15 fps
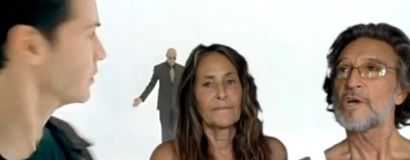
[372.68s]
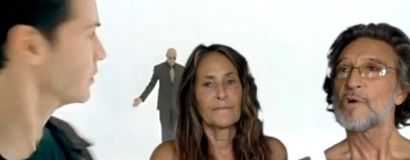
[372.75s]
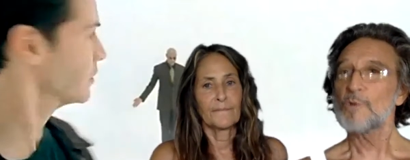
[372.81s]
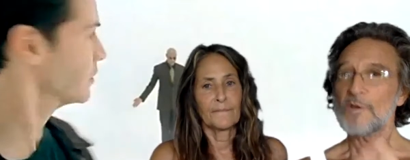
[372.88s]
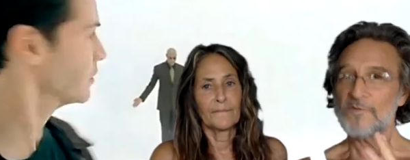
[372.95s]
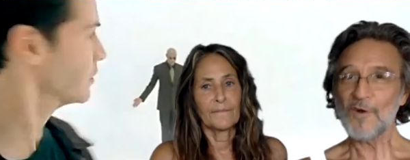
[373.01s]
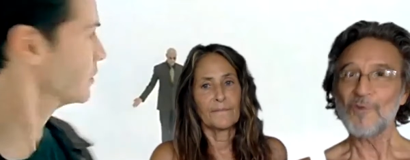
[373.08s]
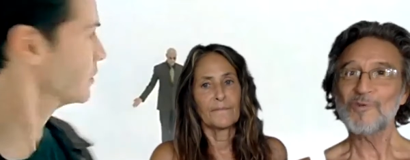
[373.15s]

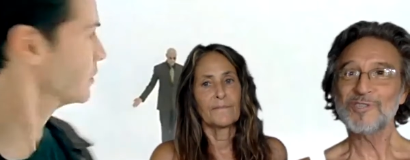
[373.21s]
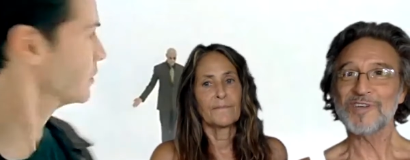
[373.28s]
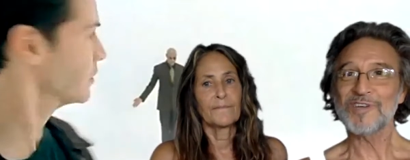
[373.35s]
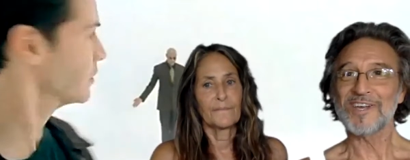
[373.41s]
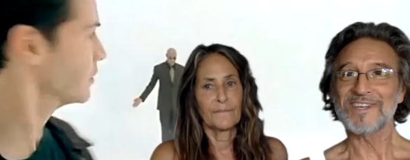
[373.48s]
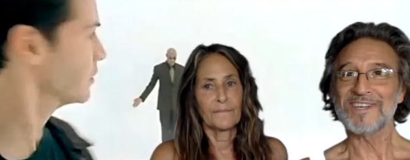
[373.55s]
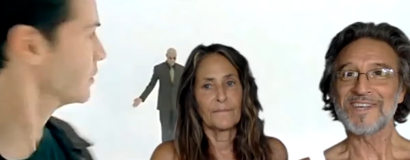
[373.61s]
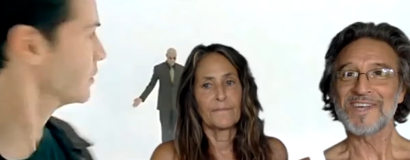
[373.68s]
Speaker 1: We focus on
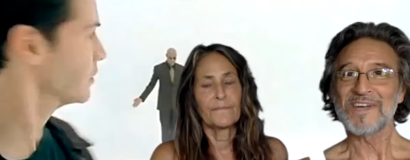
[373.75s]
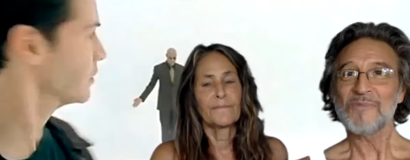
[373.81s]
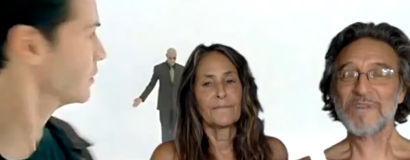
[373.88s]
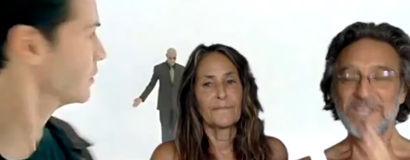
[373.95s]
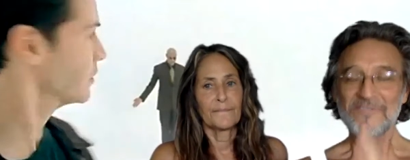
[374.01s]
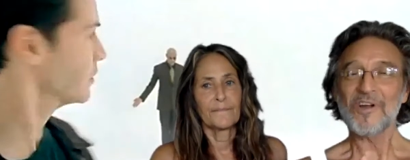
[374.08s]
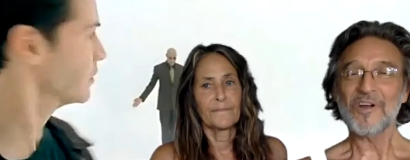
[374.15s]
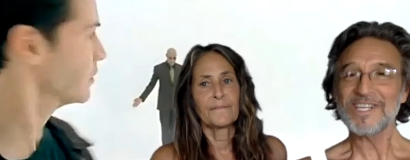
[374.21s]
it, we
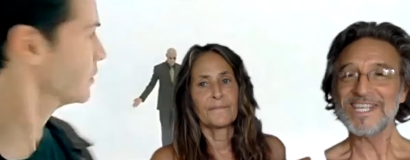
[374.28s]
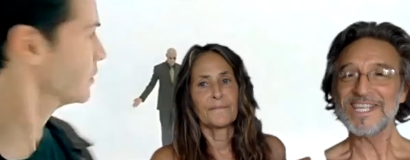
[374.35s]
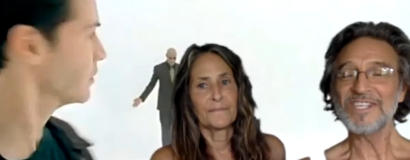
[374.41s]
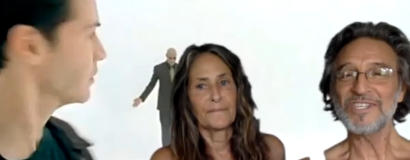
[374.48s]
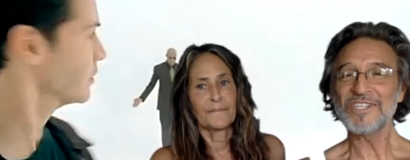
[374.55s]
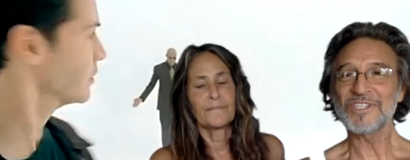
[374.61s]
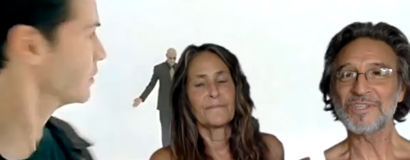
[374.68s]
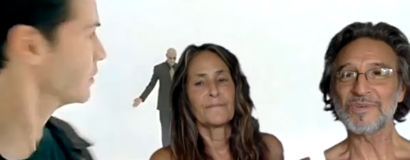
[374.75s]
give our
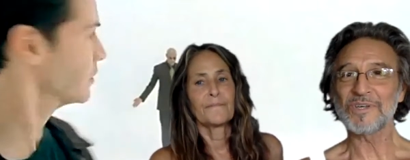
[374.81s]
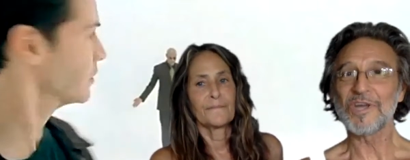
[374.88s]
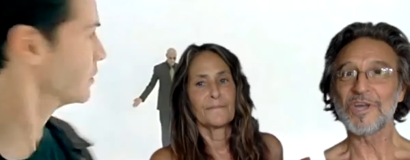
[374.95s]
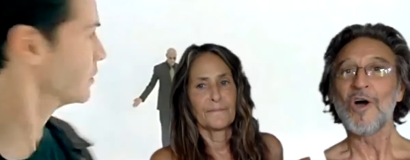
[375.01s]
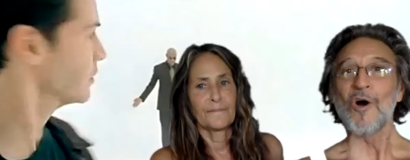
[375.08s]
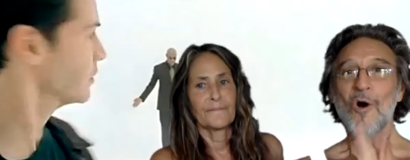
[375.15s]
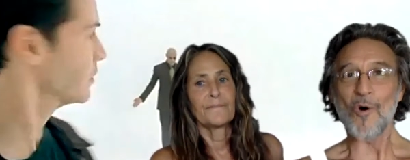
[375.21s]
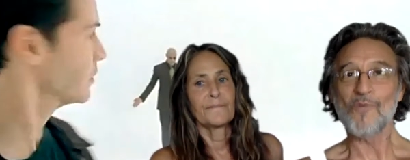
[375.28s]
attention to it,
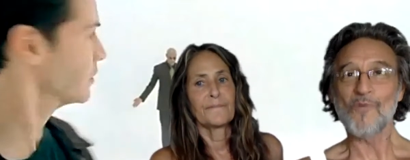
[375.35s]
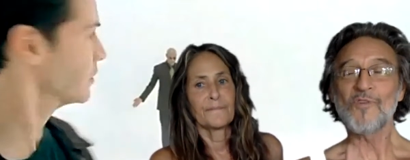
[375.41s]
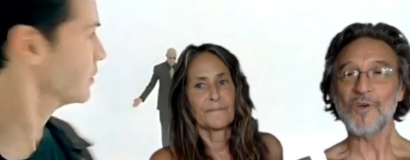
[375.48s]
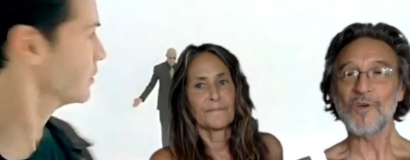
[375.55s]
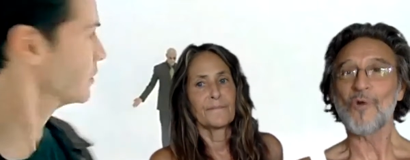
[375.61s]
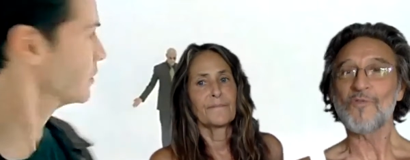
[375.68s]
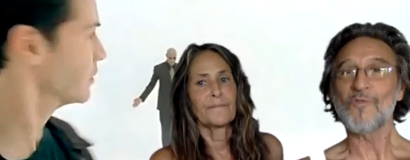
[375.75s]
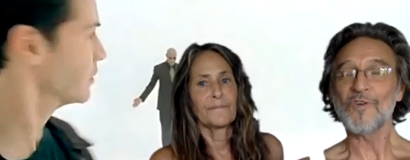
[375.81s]
over and
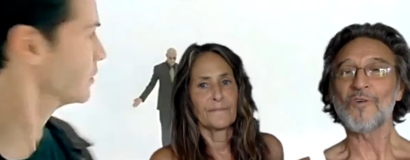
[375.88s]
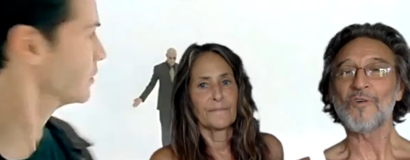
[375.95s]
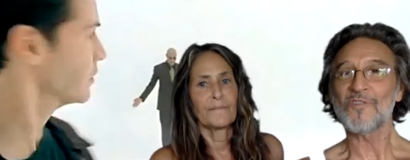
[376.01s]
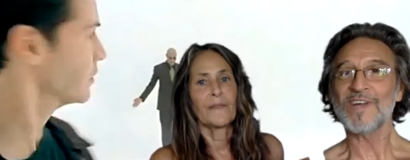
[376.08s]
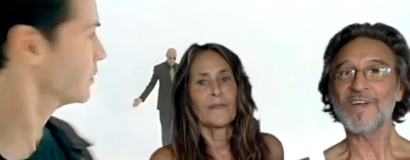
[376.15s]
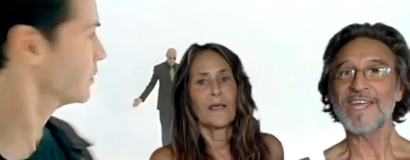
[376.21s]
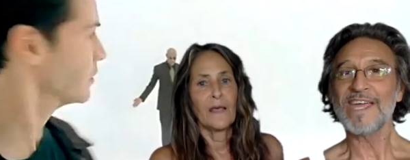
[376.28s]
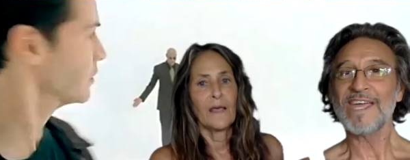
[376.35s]
over and over
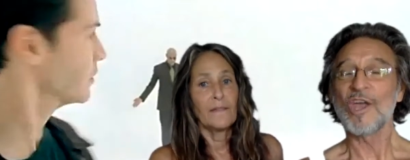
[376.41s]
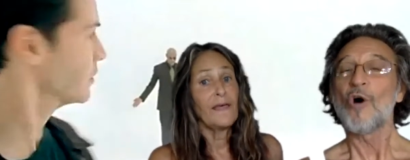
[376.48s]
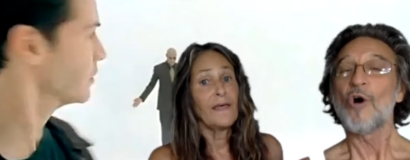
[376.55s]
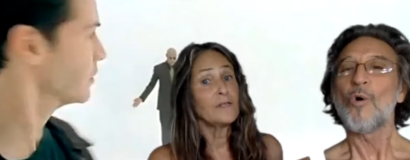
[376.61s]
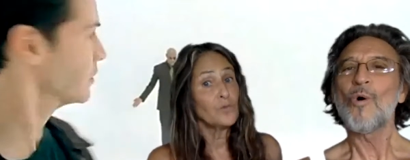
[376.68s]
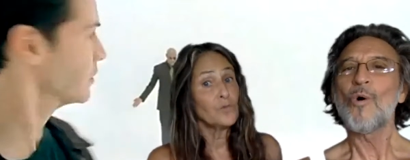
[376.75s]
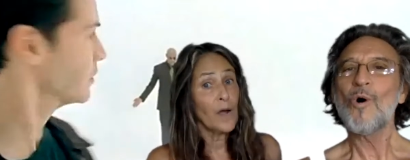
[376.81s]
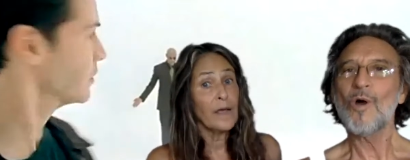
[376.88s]
again. That's
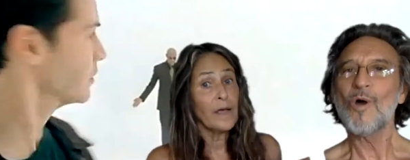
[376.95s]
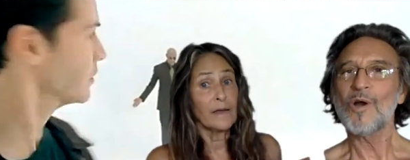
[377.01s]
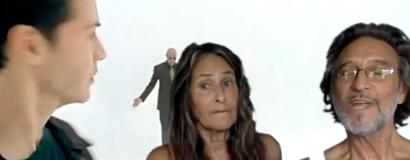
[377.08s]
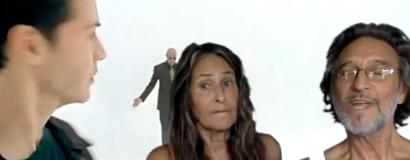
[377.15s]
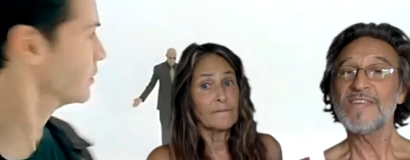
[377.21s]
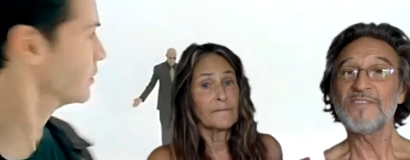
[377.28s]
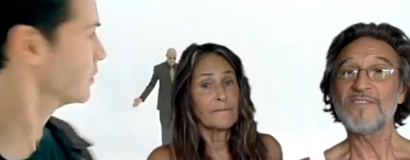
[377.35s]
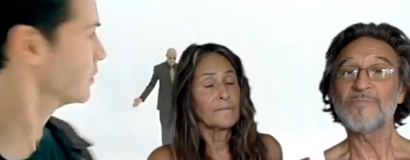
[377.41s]
or right.
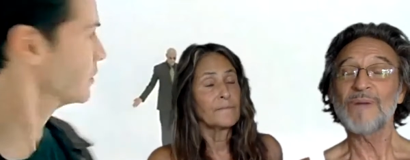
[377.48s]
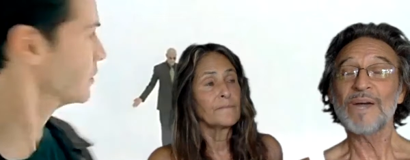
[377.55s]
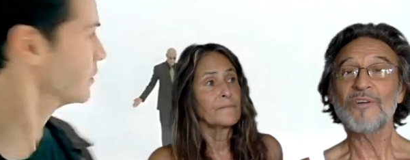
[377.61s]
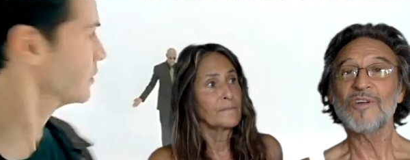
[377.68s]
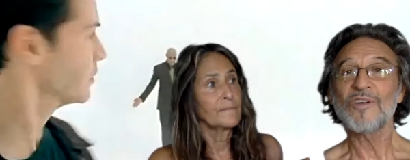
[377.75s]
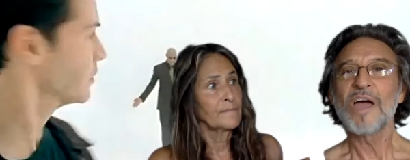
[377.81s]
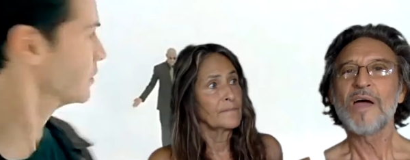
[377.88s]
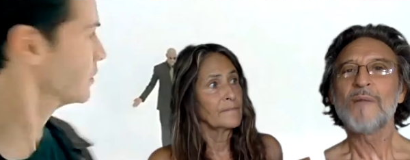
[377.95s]
even
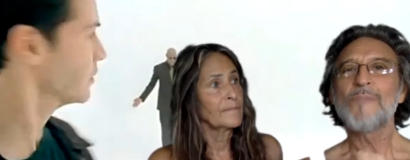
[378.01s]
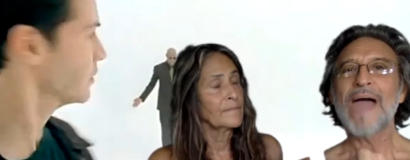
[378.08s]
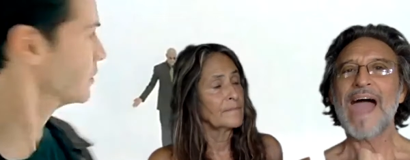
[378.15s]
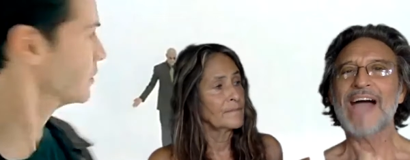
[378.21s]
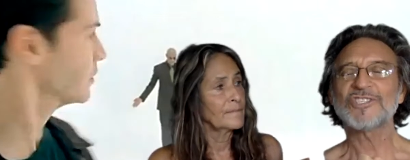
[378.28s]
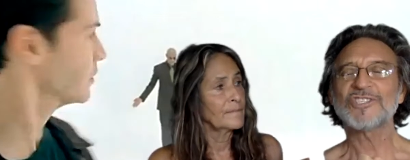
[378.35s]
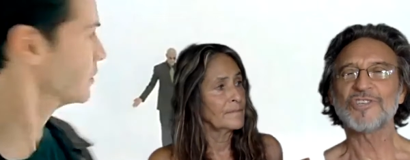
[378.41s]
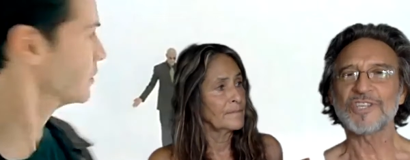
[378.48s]
better,
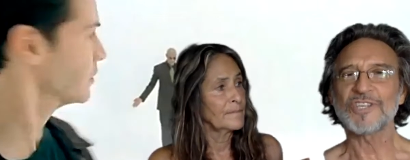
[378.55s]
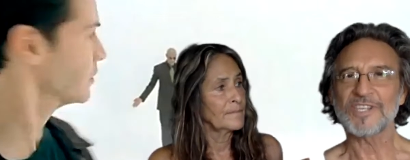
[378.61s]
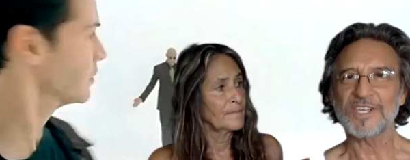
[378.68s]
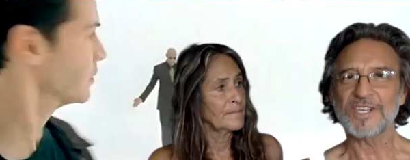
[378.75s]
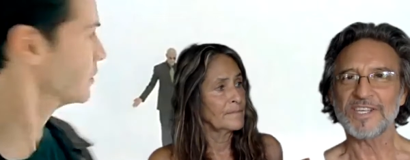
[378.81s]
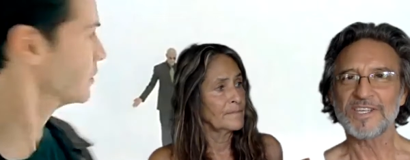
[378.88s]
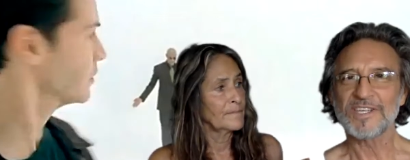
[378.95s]
passionately.